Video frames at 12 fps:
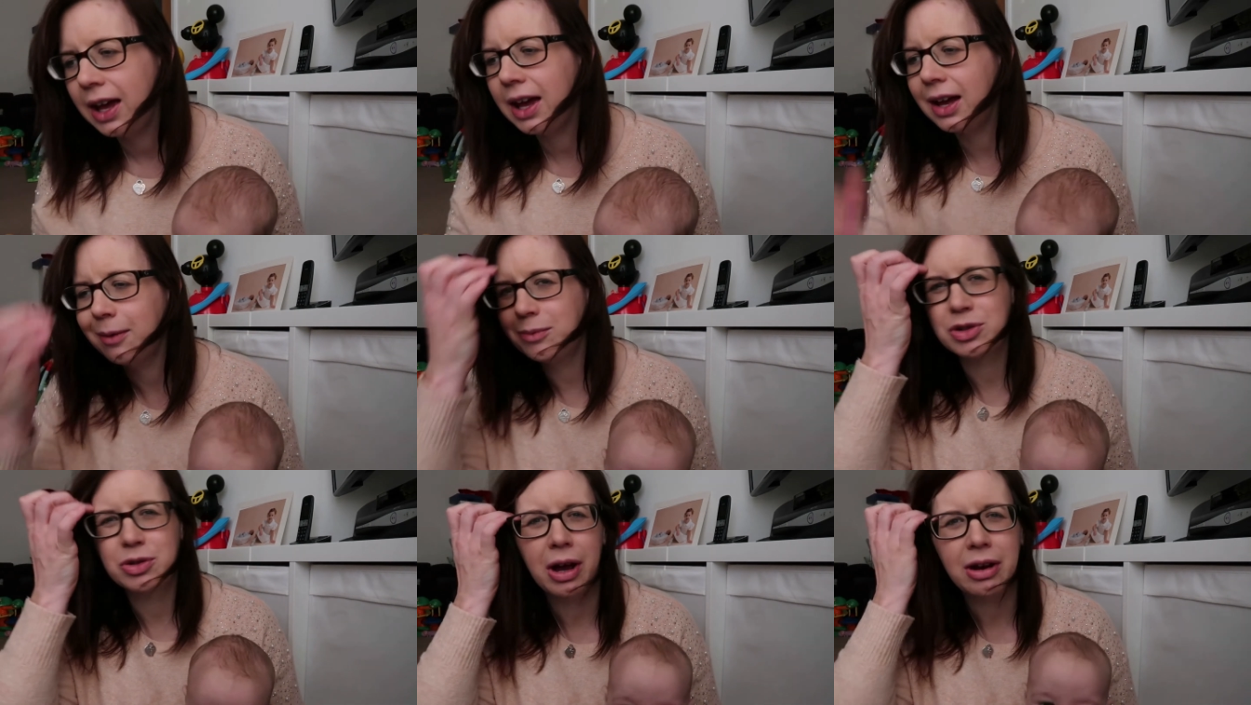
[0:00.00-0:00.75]

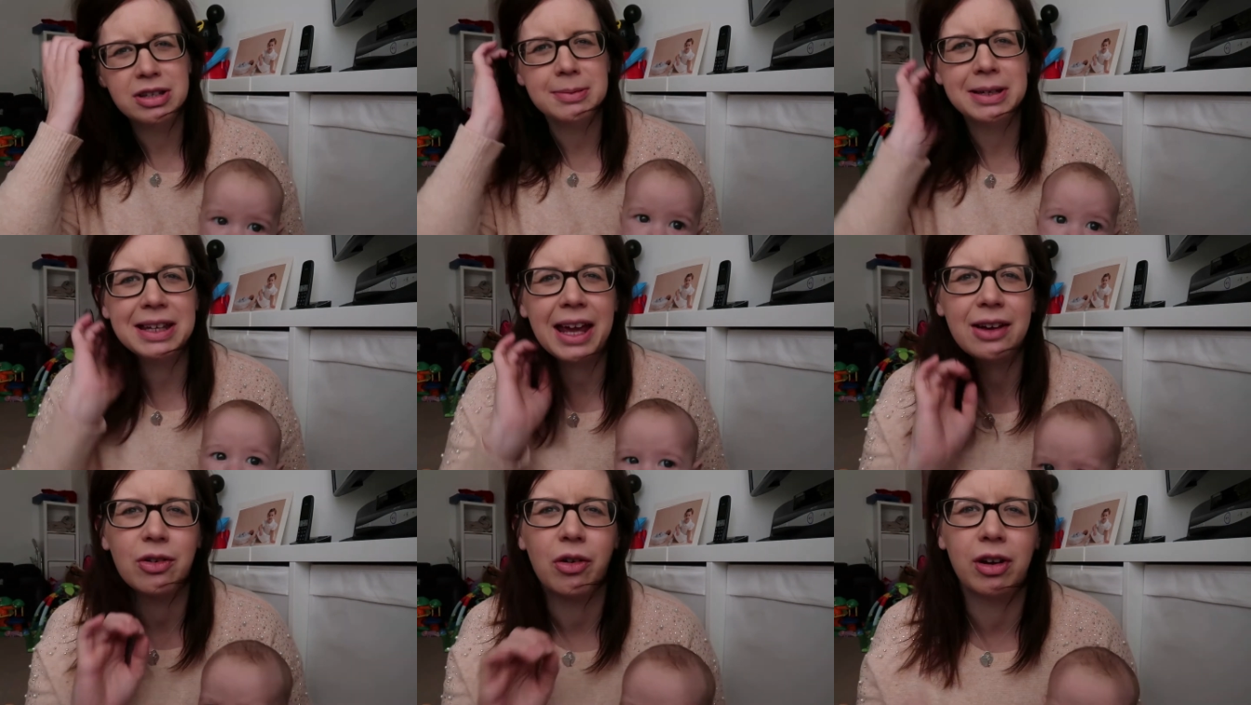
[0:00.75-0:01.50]
So how's he been
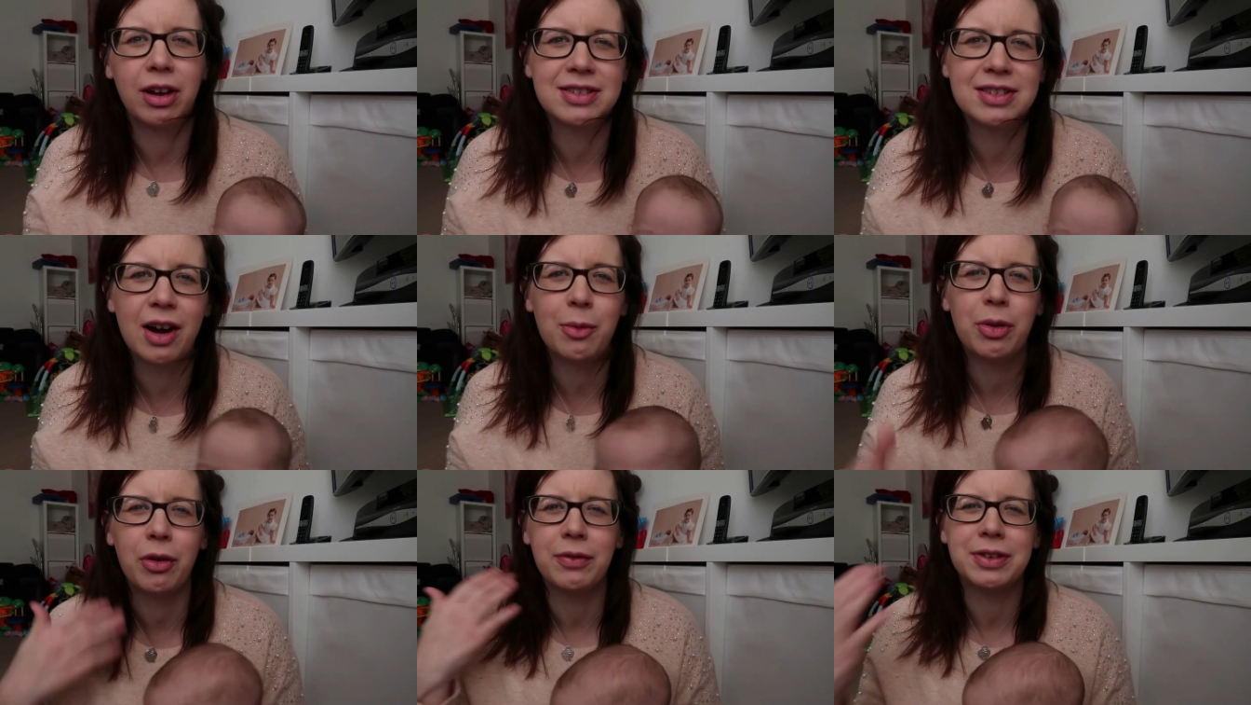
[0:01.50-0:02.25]
getting on? I'll start
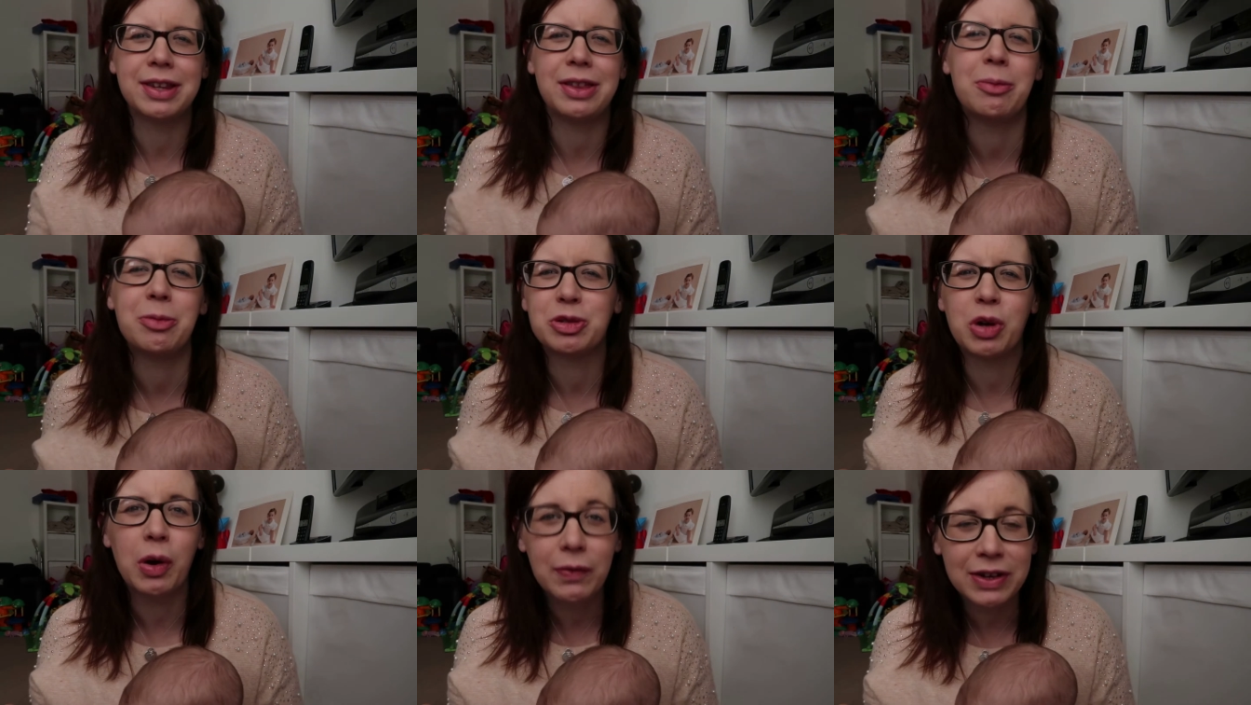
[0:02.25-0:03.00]
with obviously the
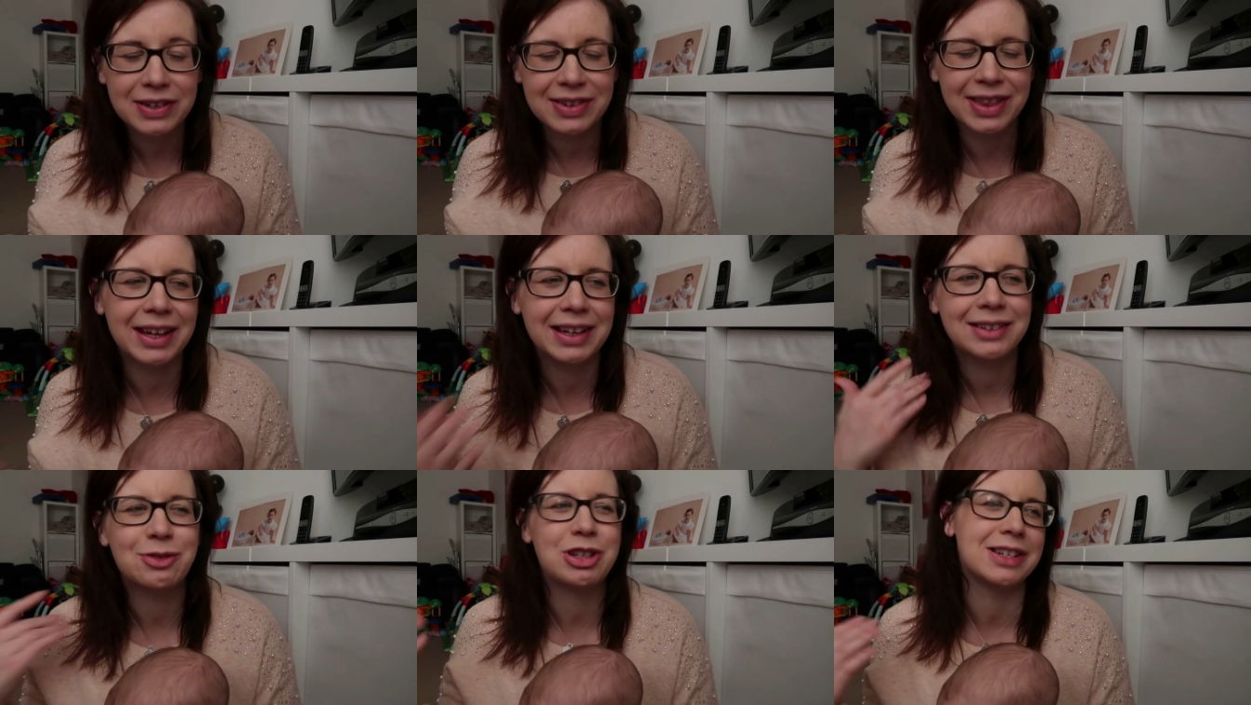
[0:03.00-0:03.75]
most obvious
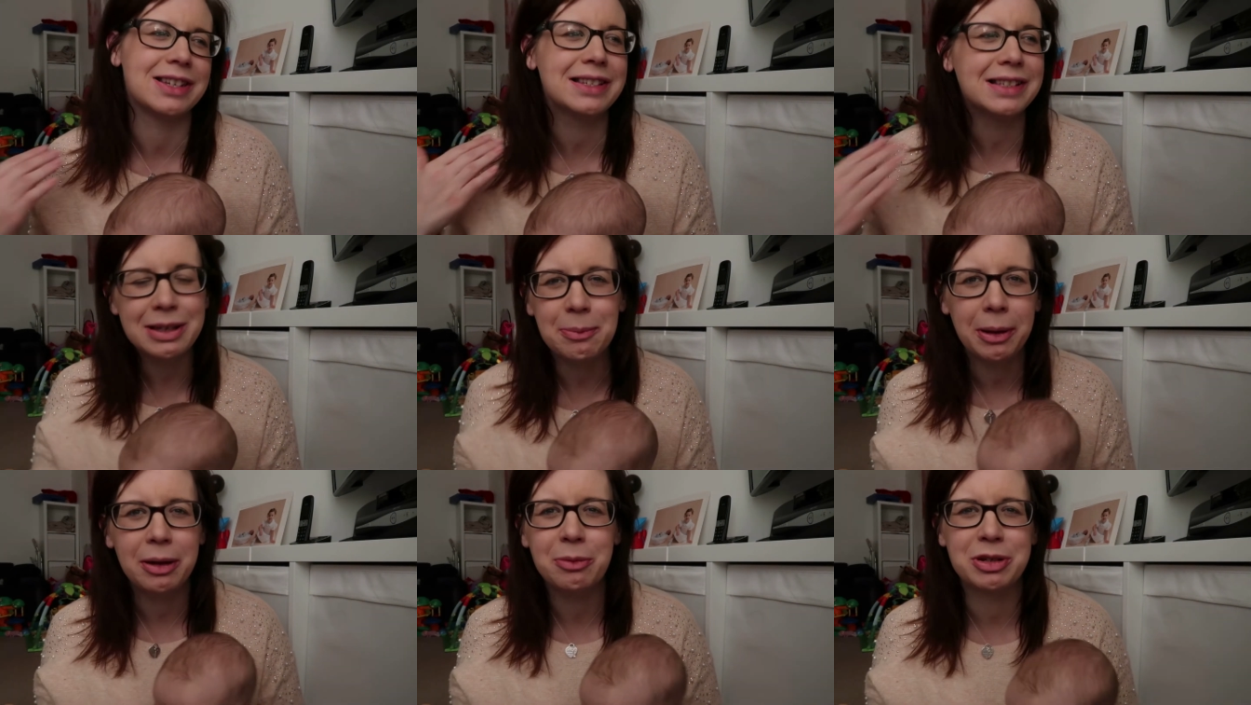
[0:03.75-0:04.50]
thing, which is
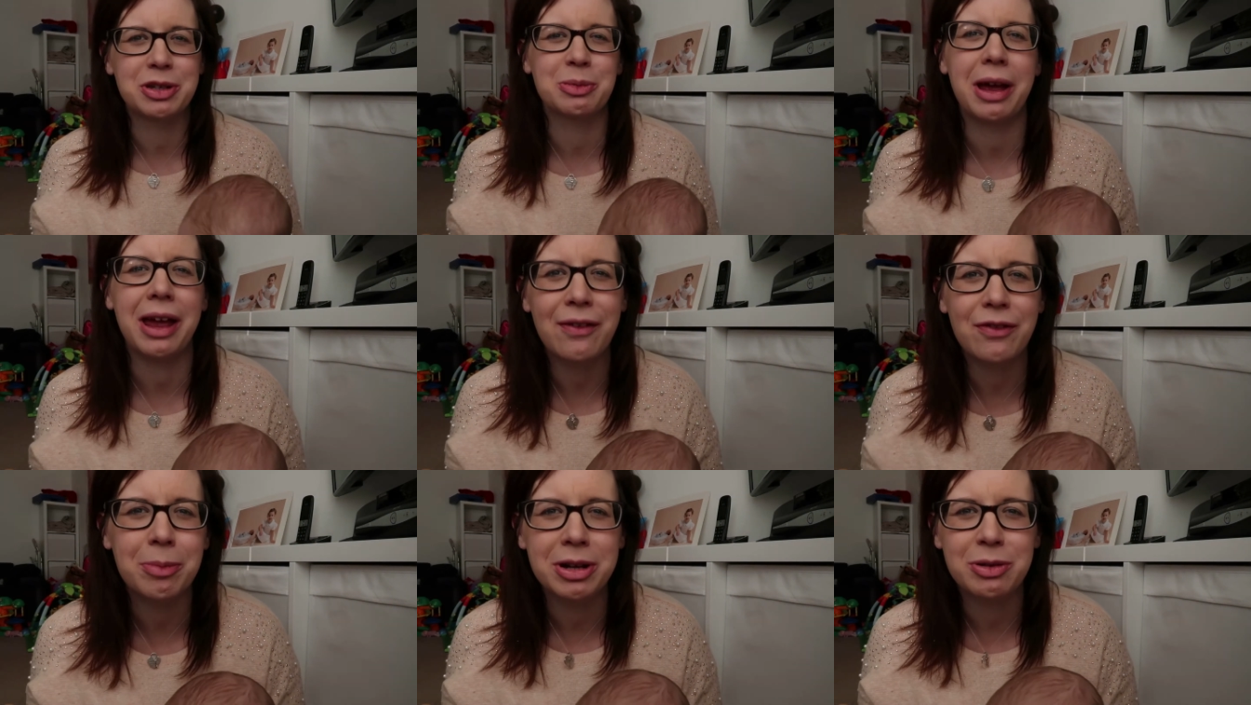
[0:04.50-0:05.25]
sleeping, which is what
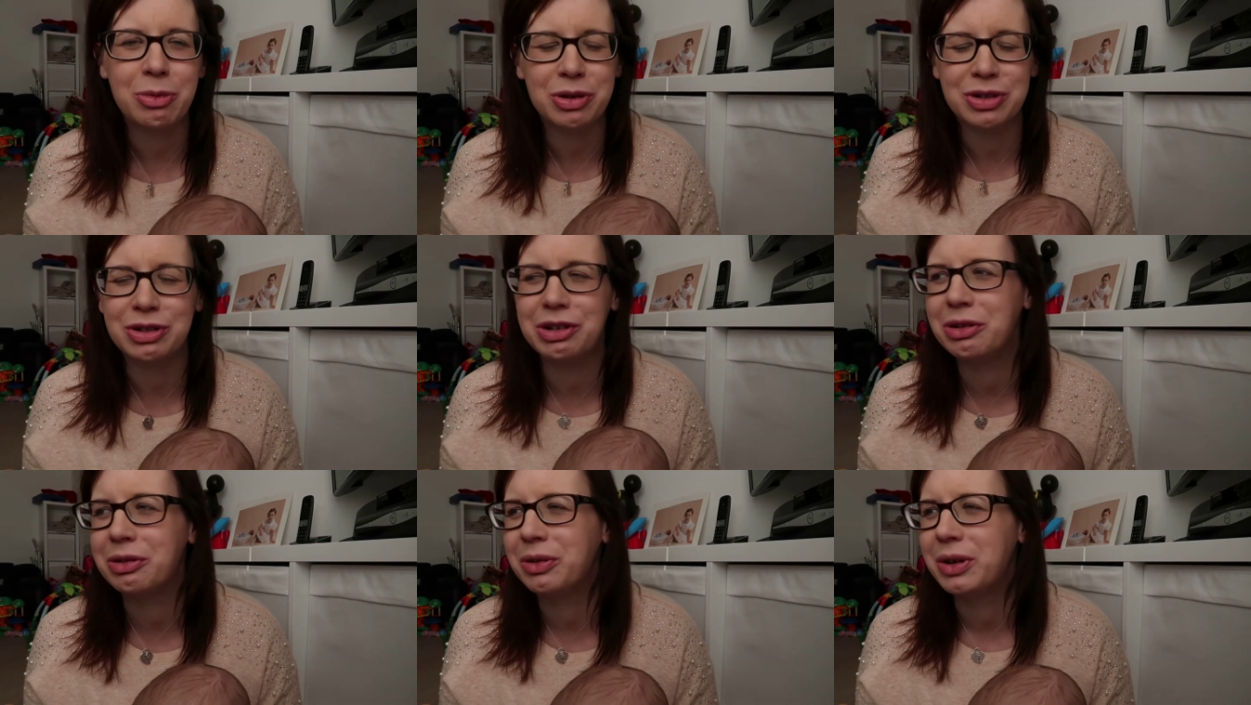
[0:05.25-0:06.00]
everybody wants to
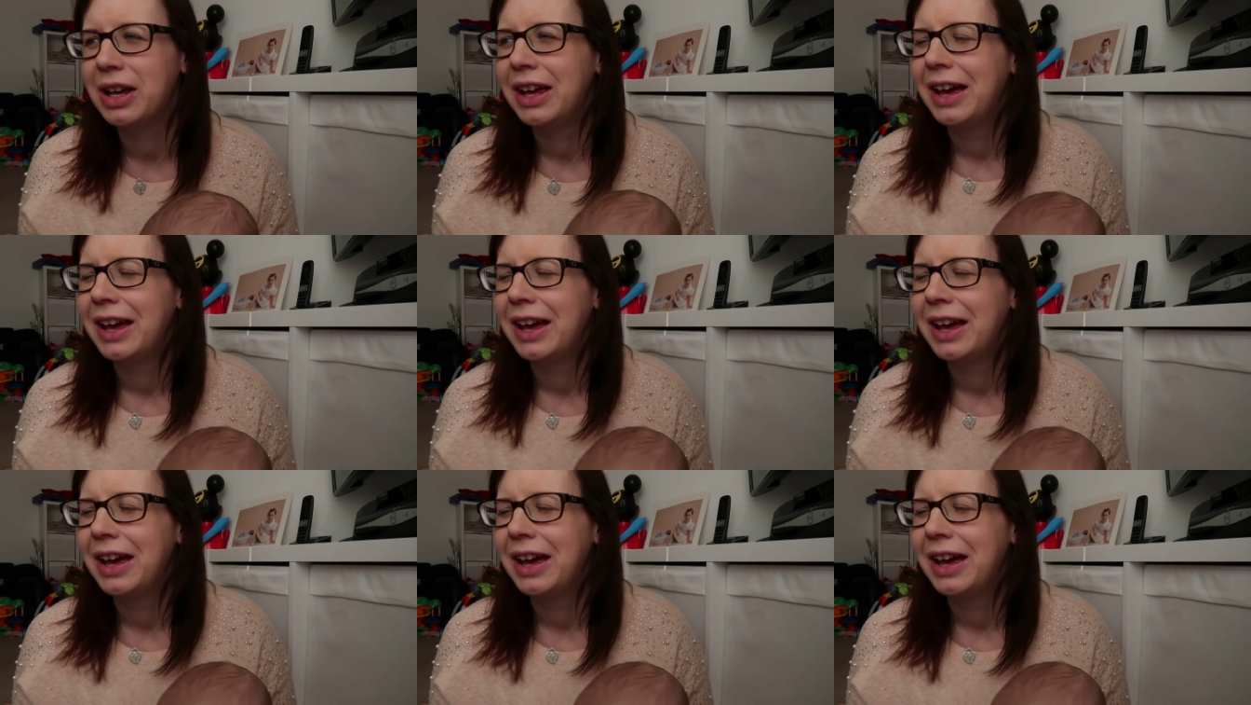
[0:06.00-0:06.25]
know.